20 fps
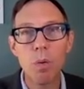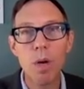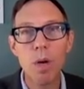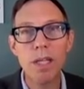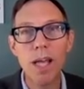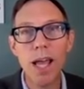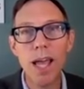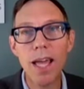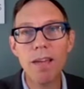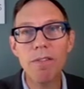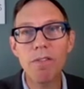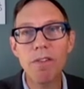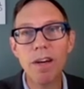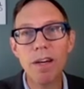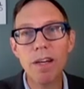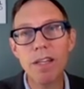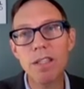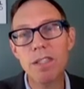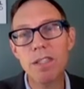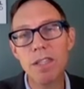We take
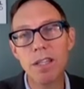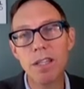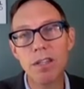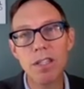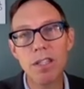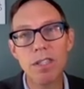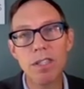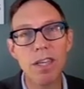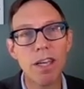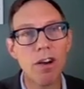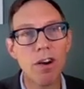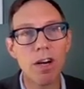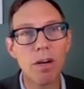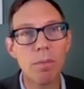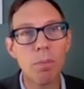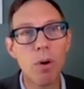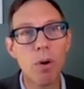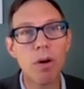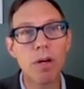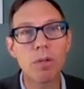very seriously our
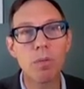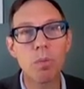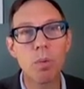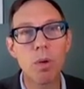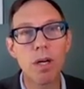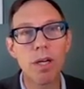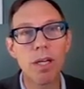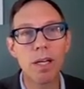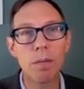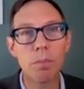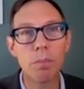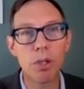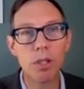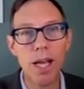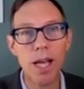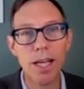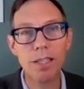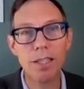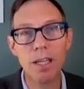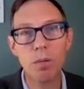important work in
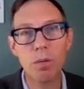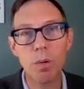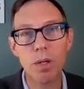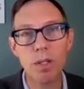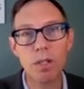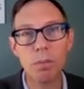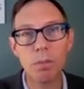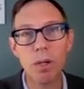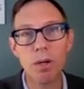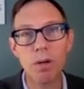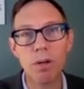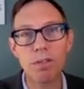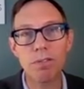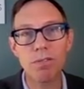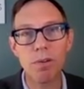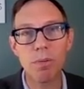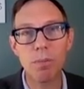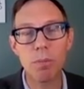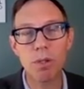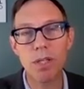protecting whistleblowers
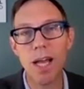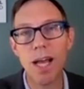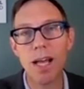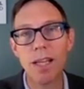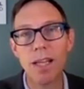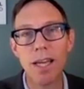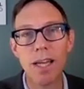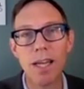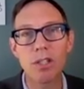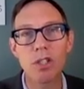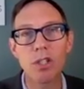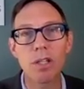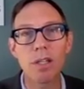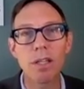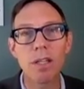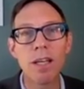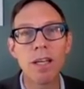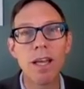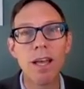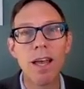from
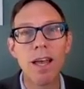retaliation